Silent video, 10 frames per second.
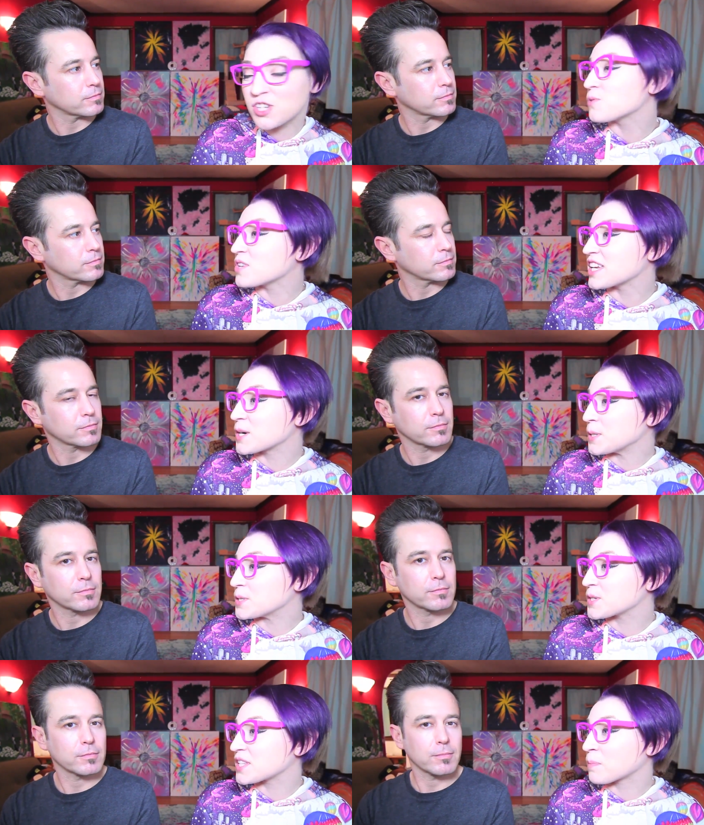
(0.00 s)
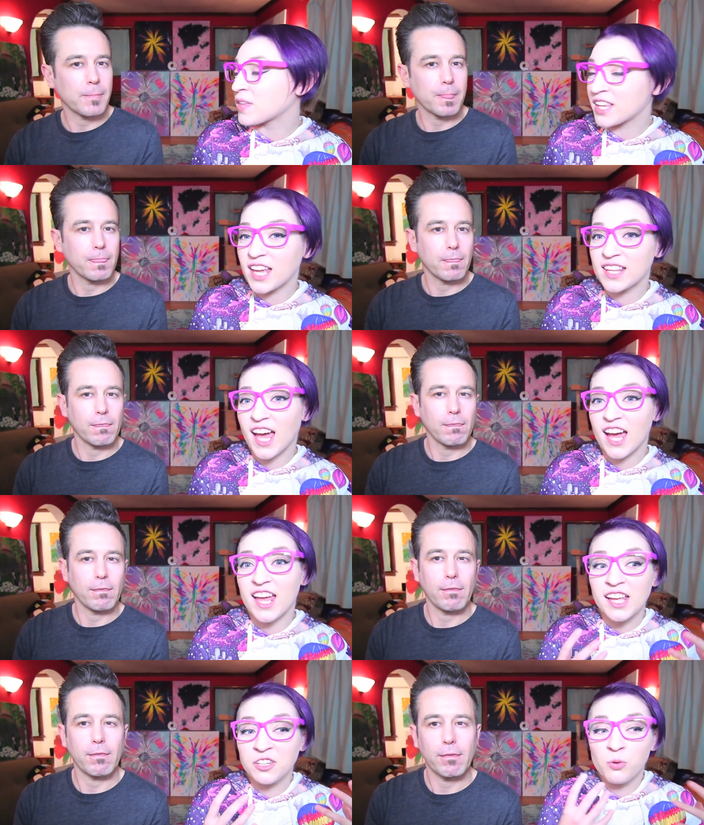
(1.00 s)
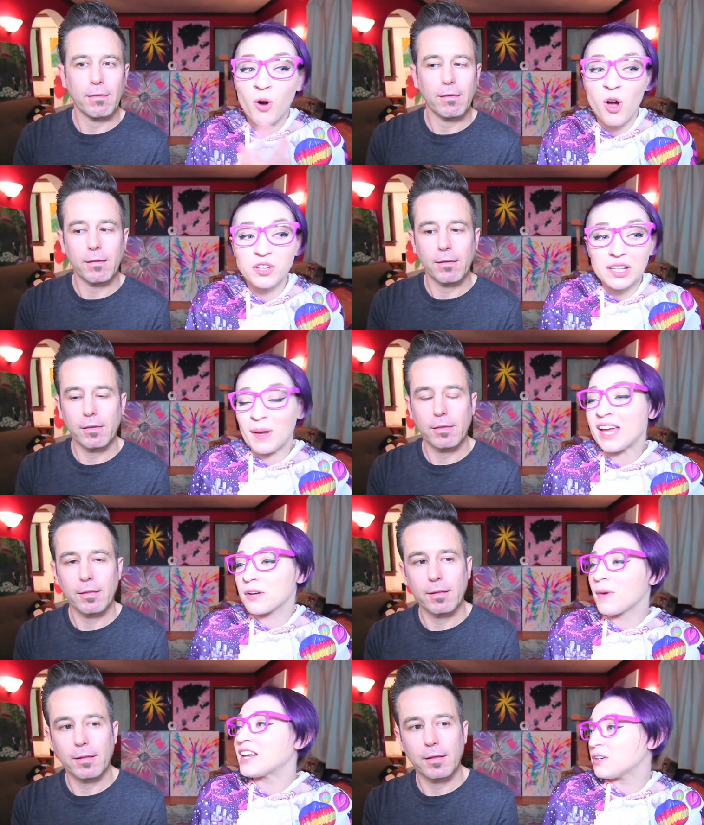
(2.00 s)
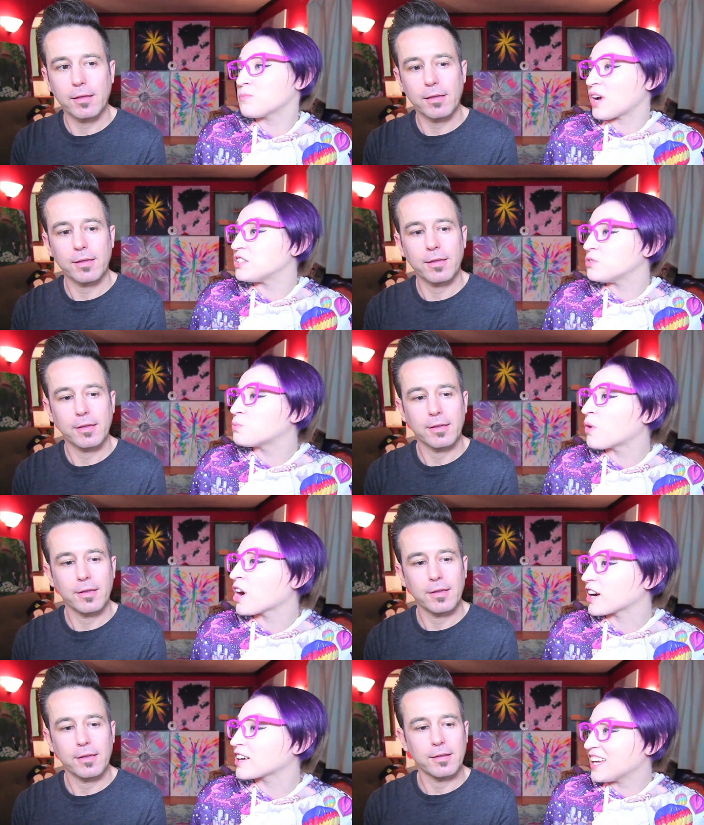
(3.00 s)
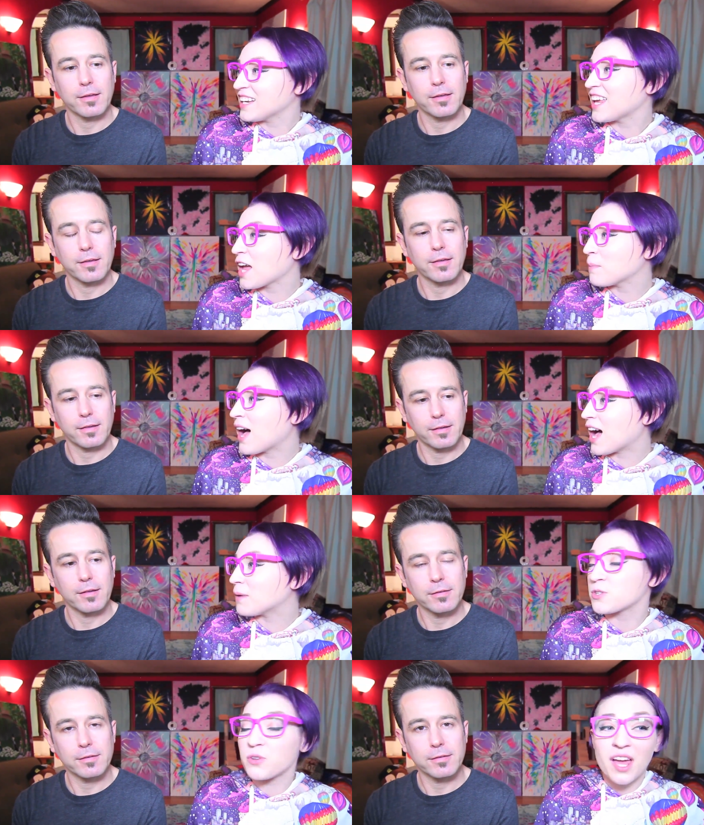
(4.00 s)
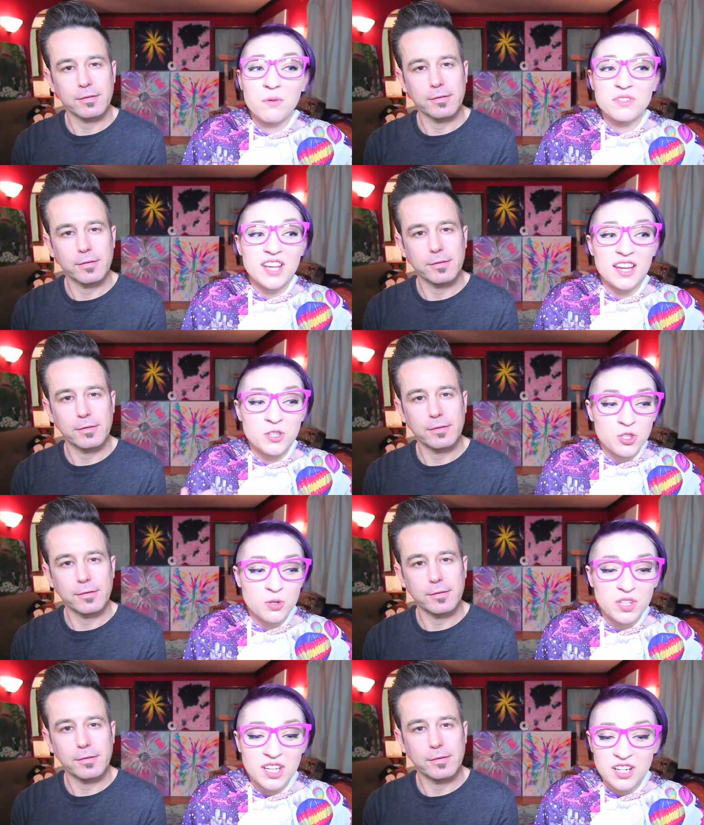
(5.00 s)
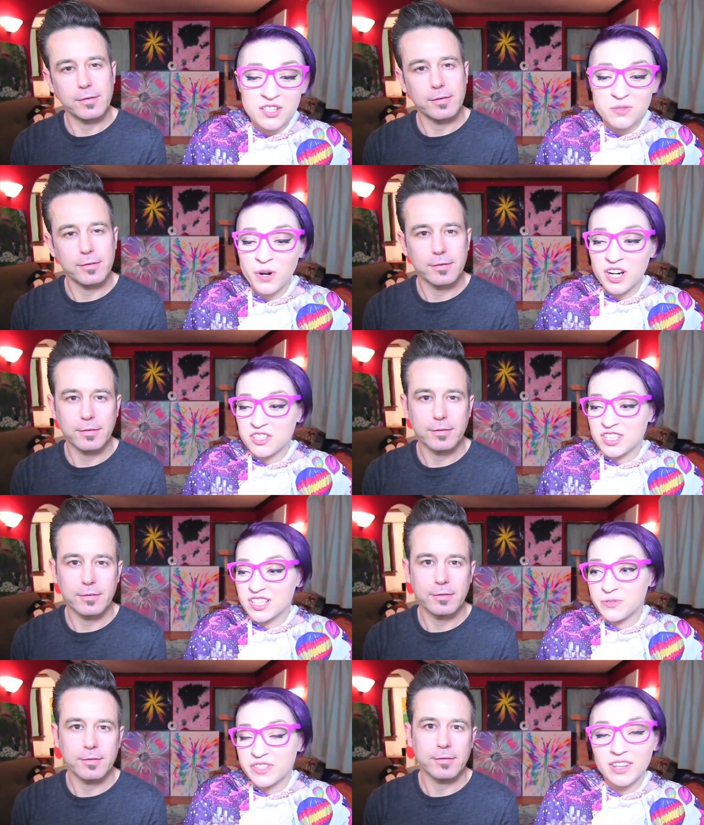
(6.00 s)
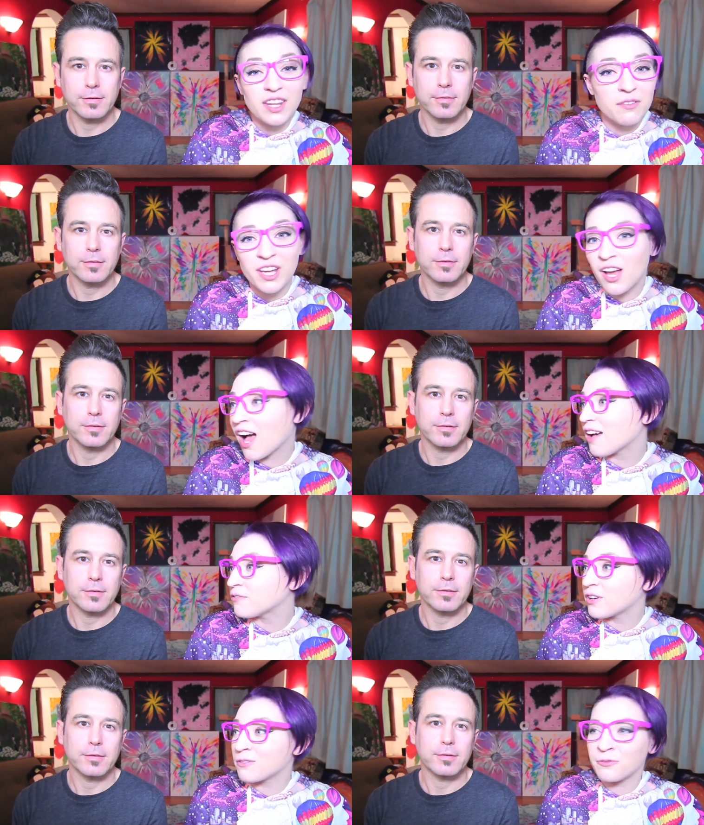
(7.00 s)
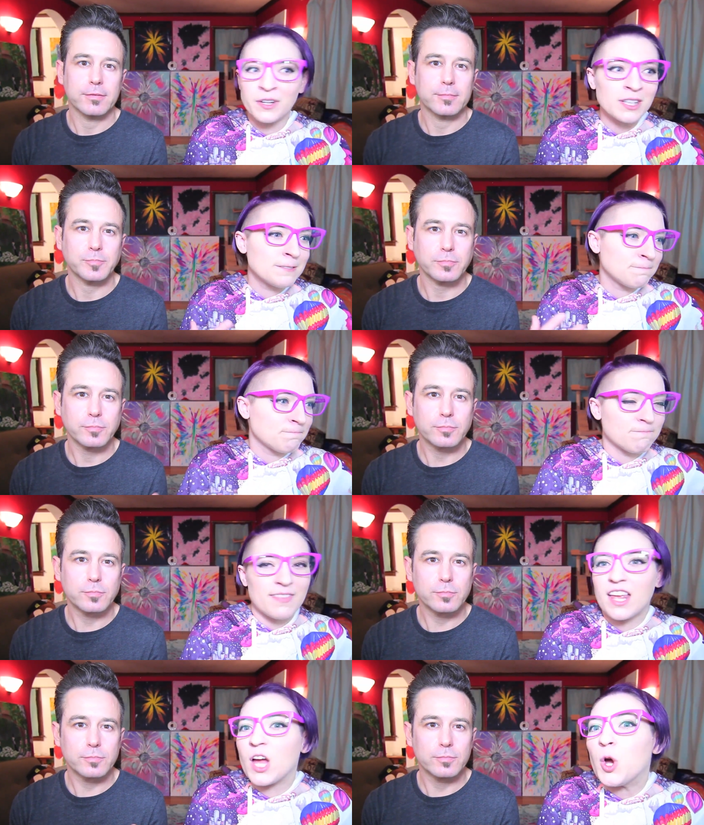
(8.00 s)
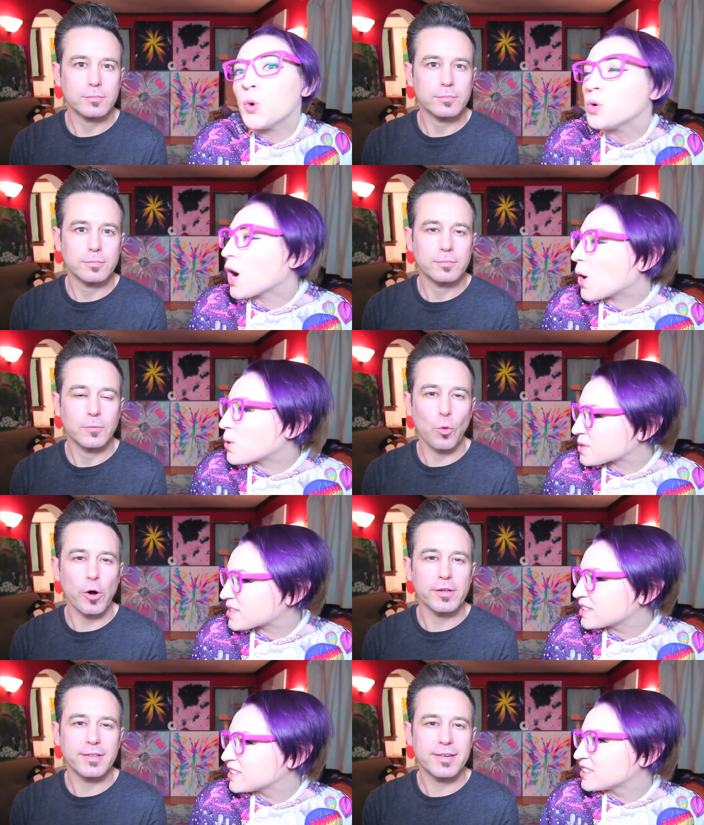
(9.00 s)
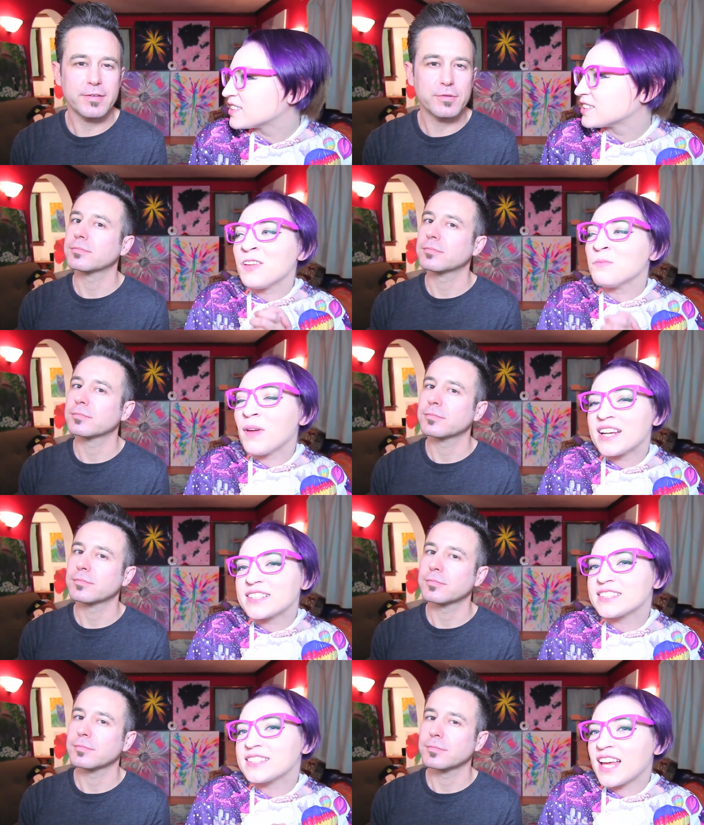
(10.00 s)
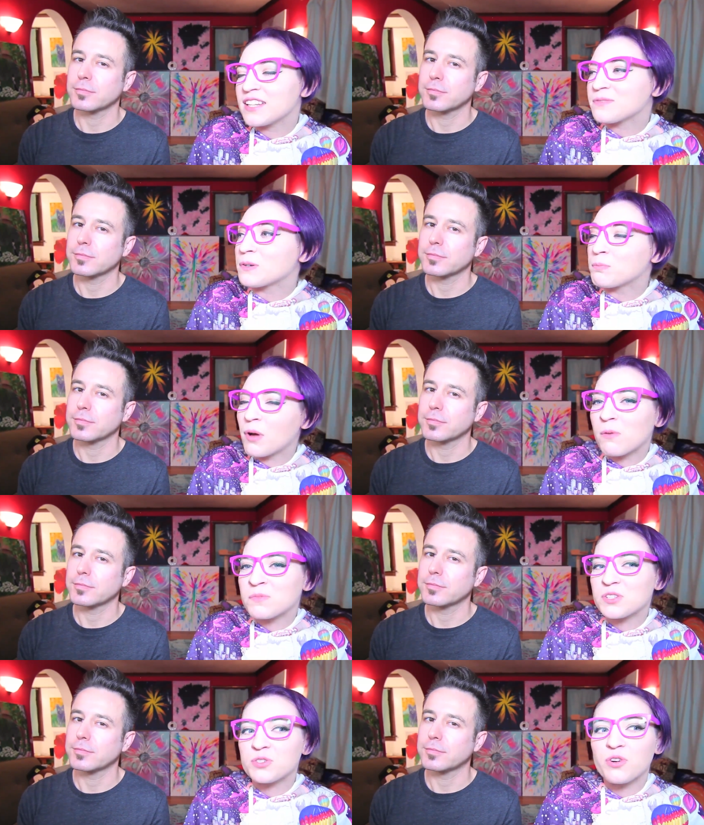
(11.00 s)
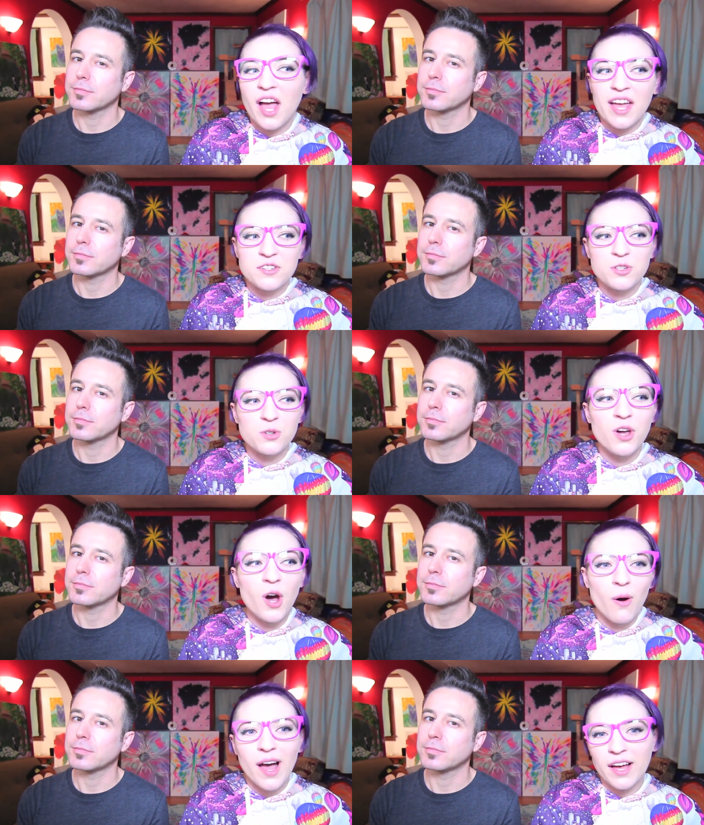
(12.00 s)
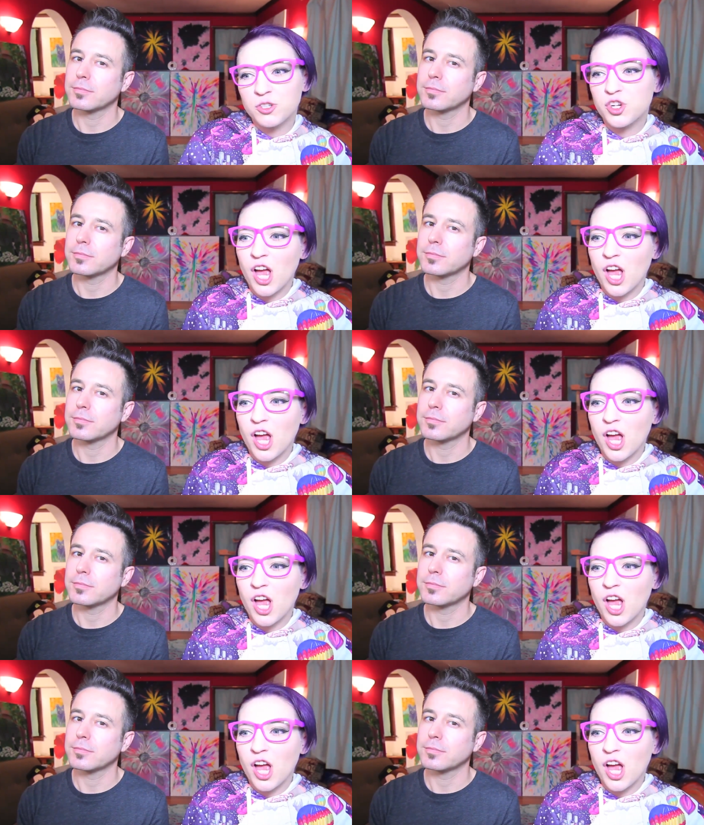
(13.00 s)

Speaker 1: two years or something like that. And you only make money when you work in K-pop. So that was like two years where she's living off of who knows? Royalties? It makes sense for Bom to try to go out